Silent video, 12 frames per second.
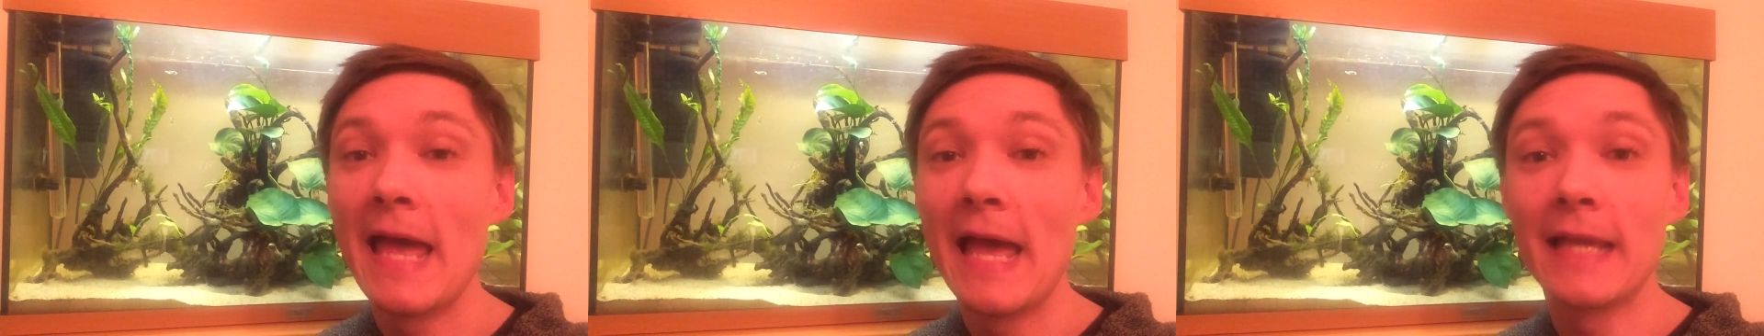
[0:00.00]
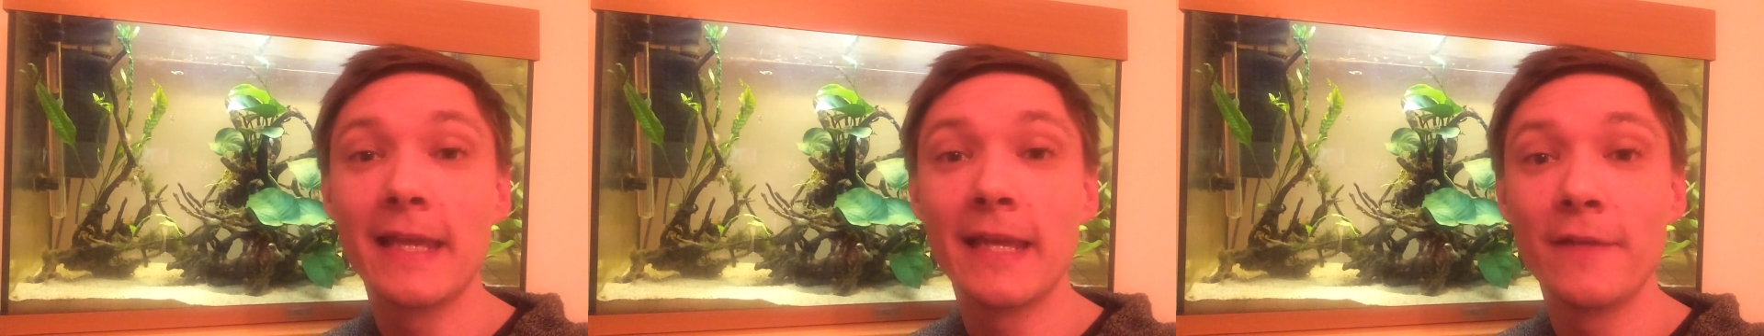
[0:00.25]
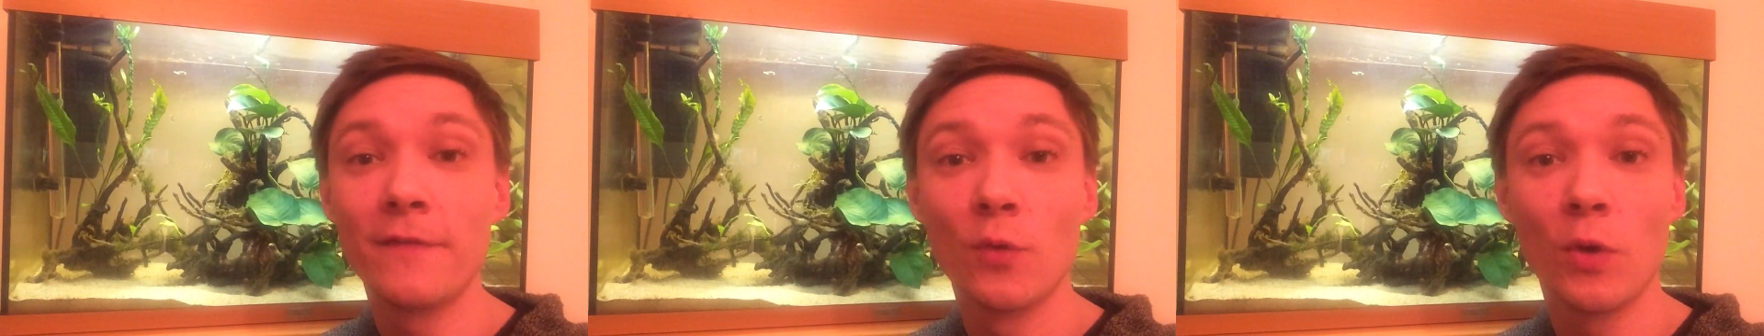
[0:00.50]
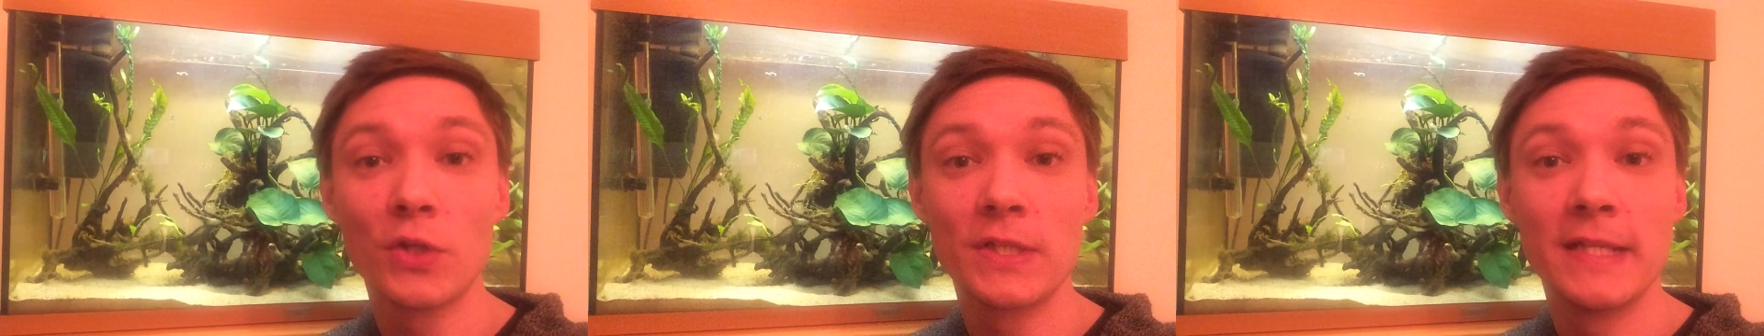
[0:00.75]
Again, if you're
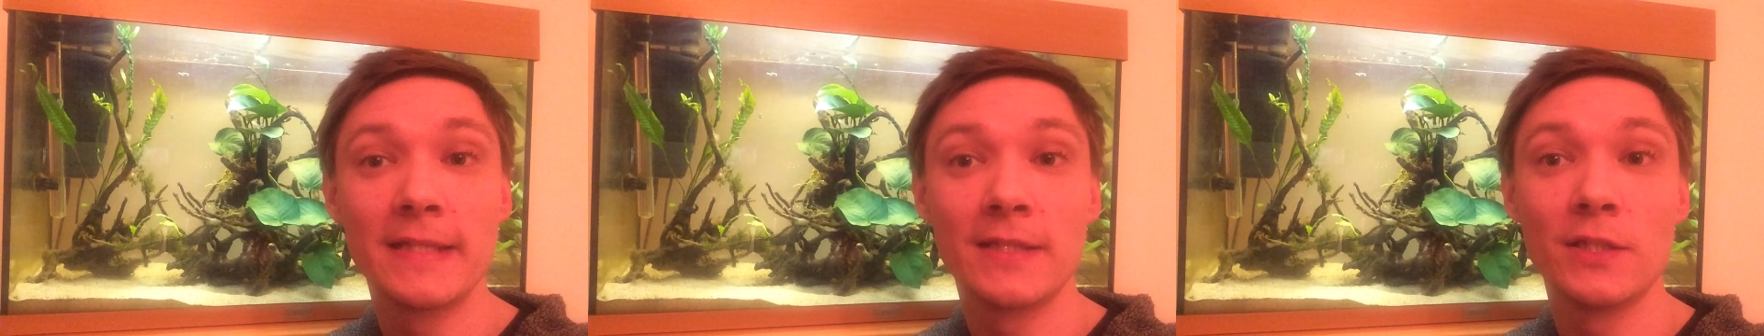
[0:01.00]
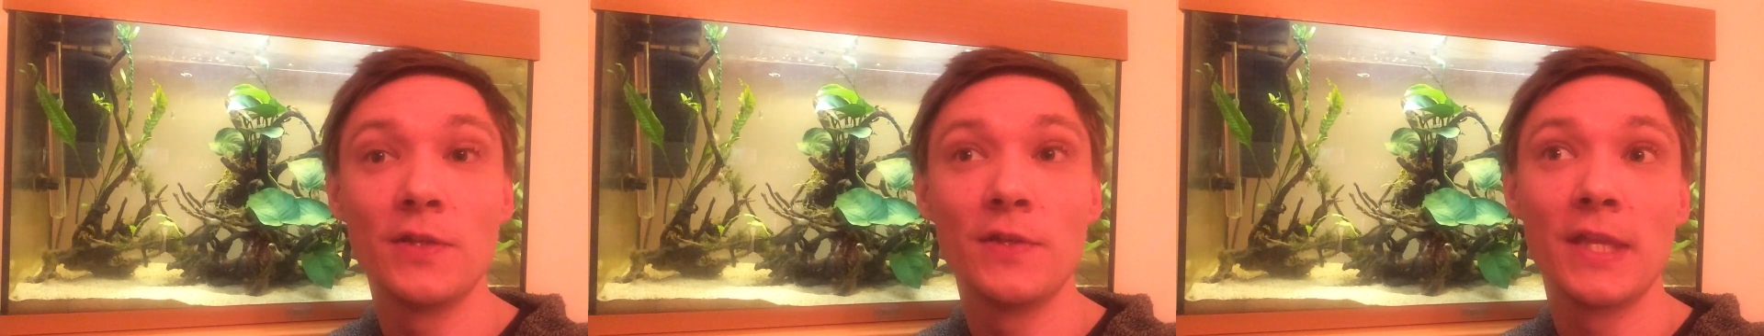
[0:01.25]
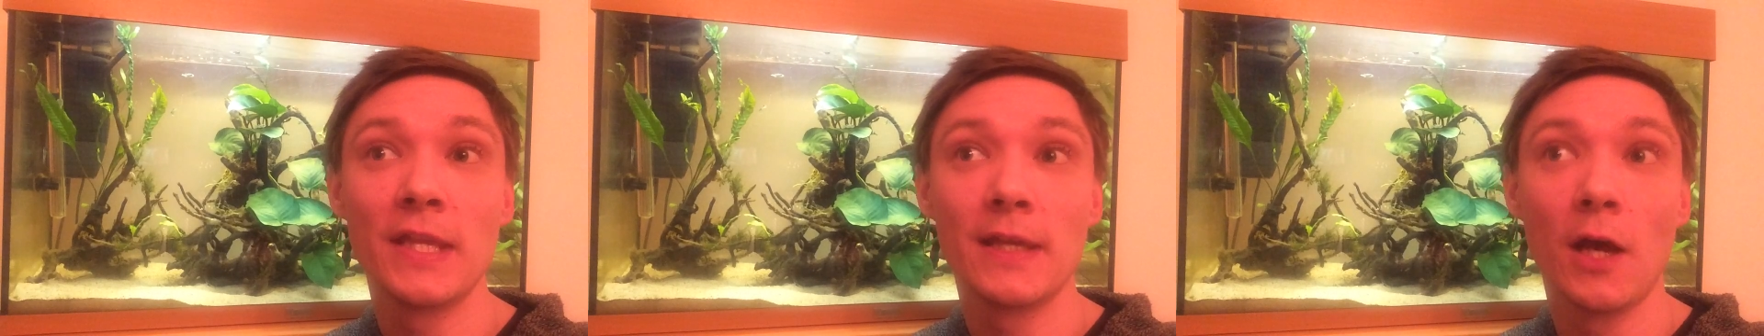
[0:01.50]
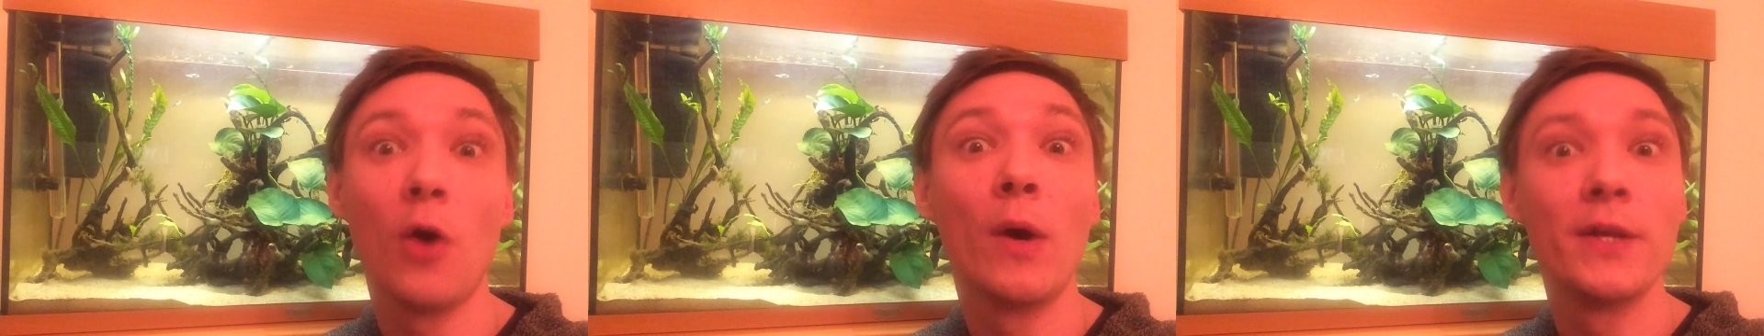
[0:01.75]
watching this and you think,
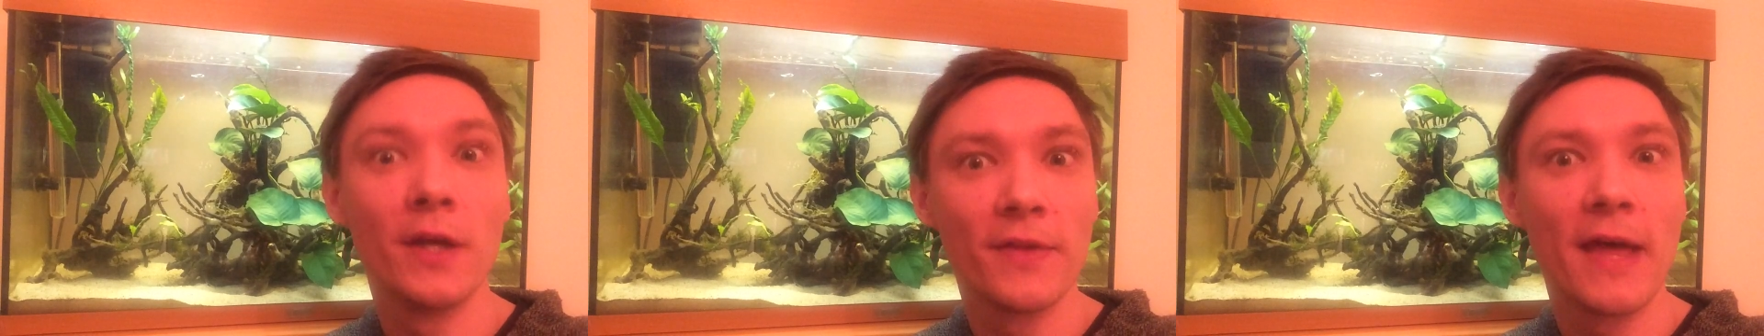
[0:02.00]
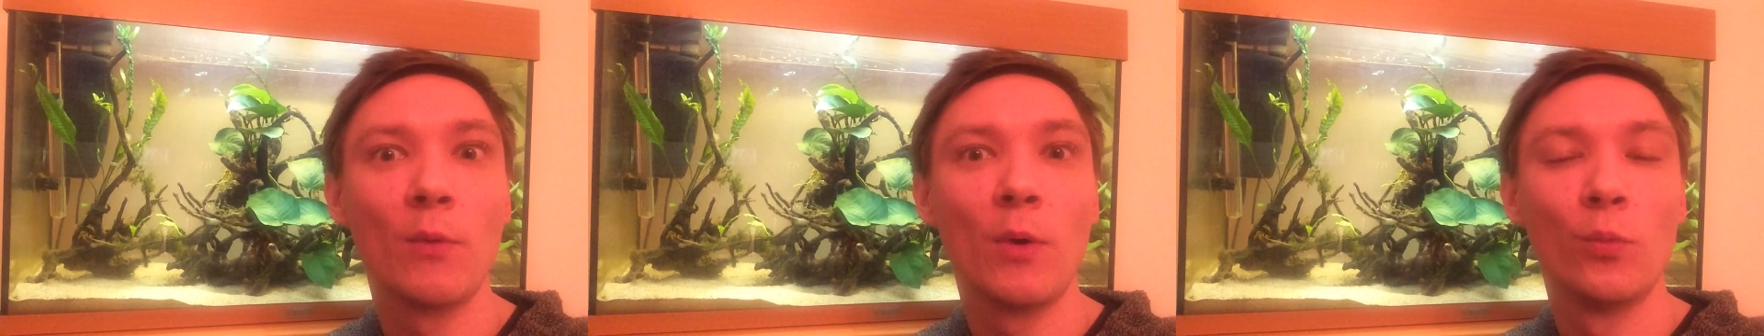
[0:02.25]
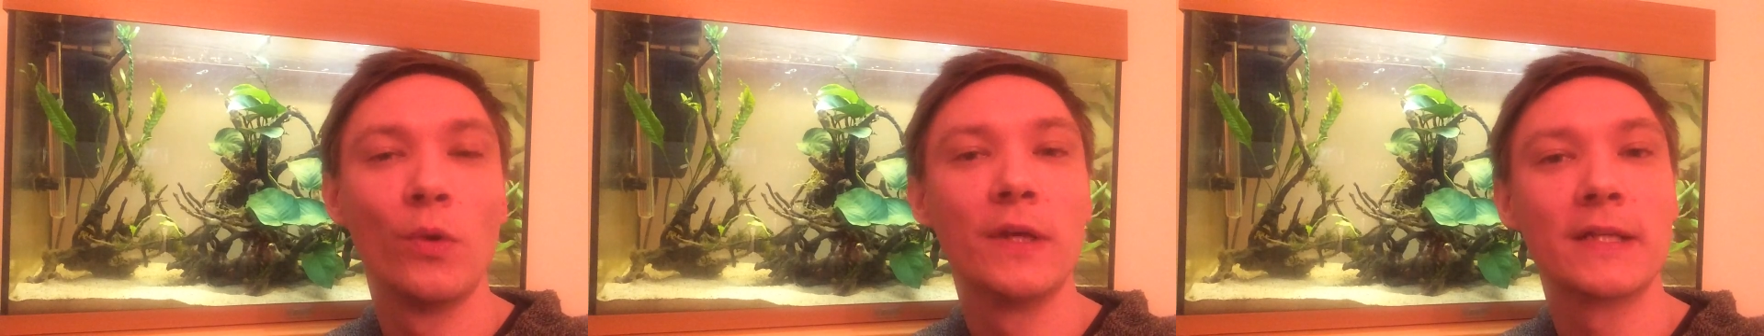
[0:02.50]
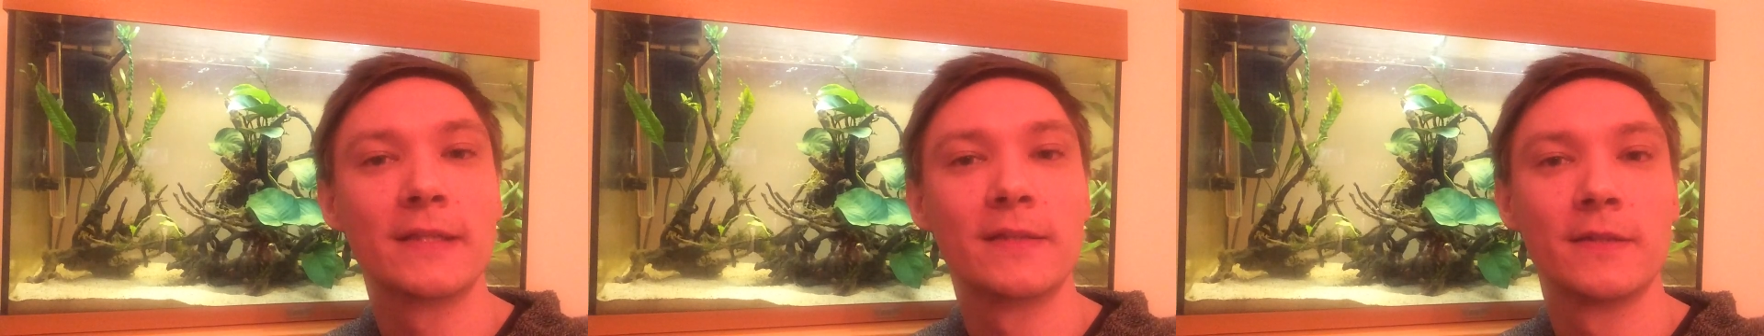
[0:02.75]
oh, I know that one
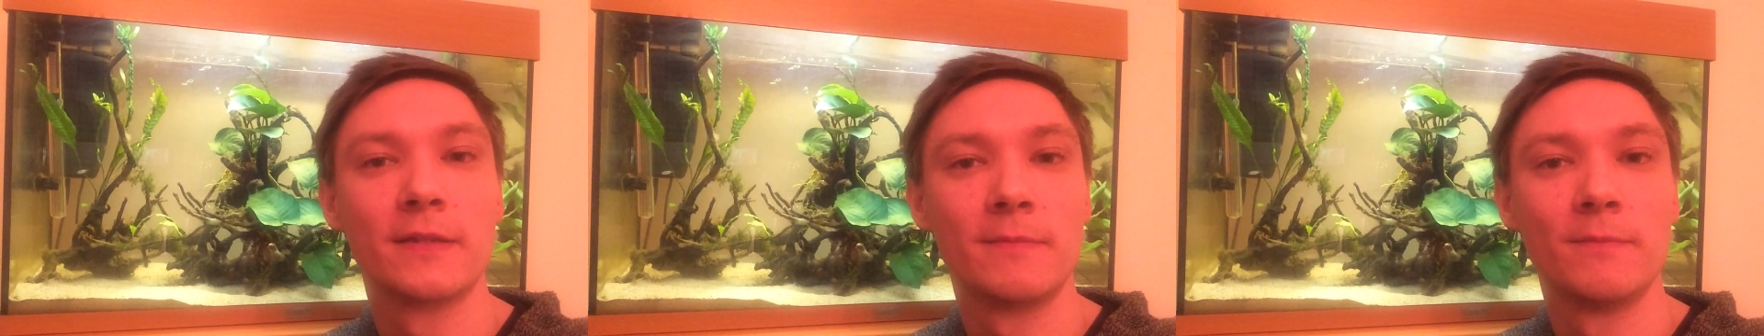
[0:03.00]
works,